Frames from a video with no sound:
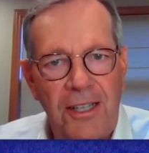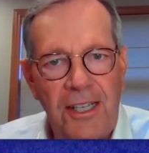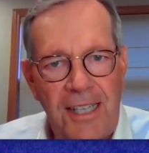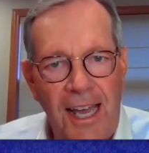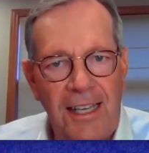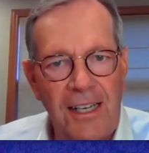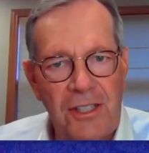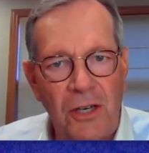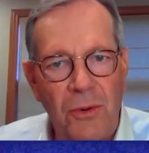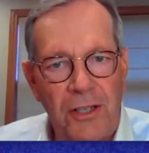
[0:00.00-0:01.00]
And the second
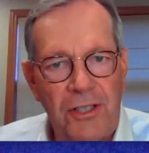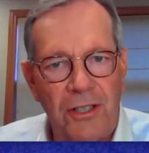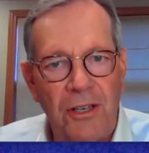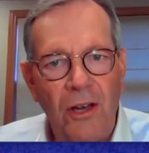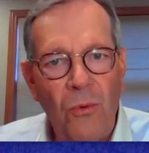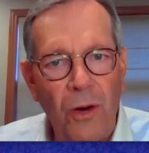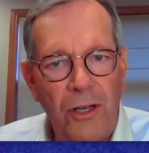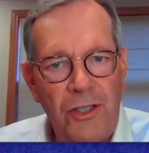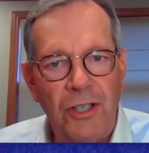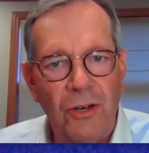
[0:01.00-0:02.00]
is the question,
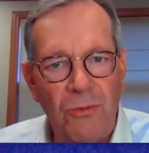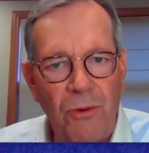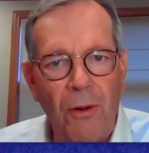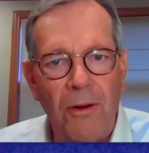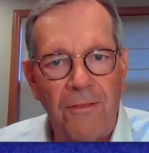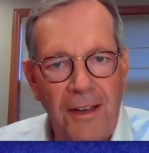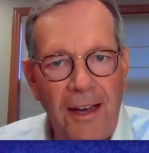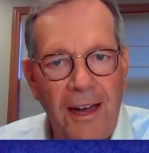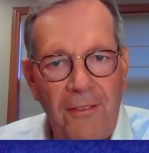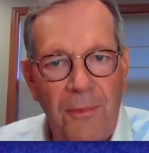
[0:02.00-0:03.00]
what should the role of the
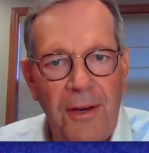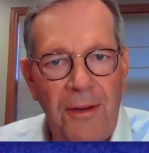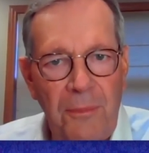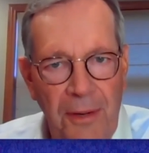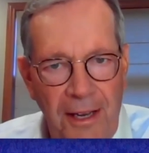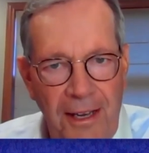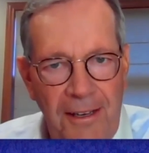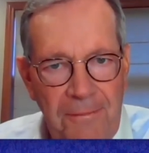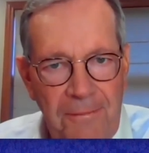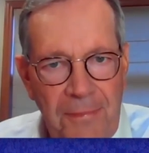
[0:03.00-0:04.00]
government be?